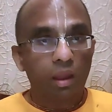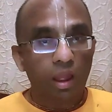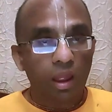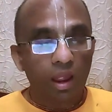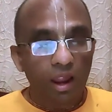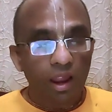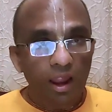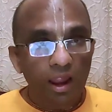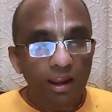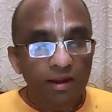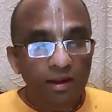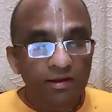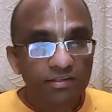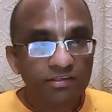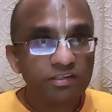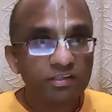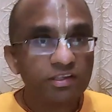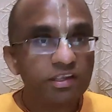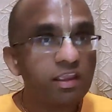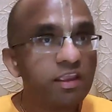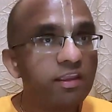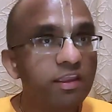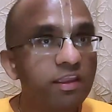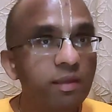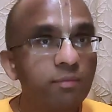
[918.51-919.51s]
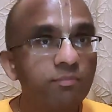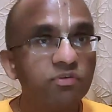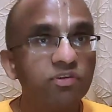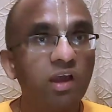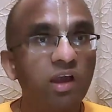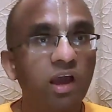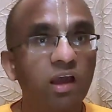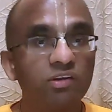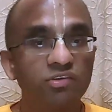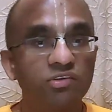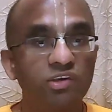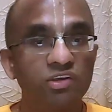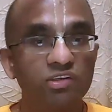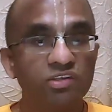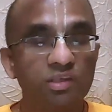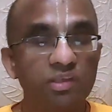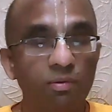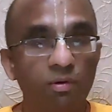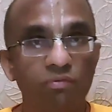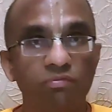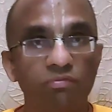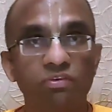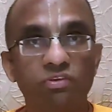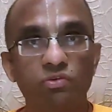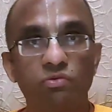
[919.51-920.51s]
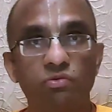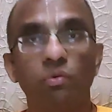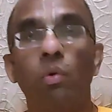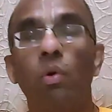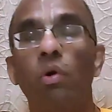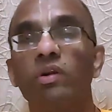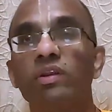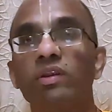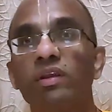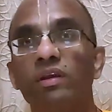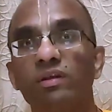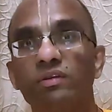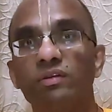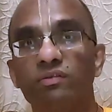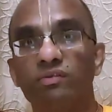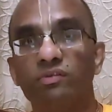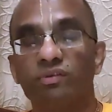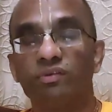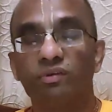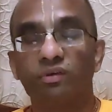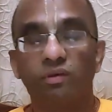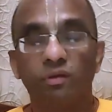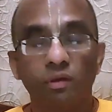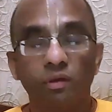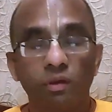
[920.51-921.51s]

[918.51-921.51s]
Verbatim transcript: And seeing him charging, some of his warriors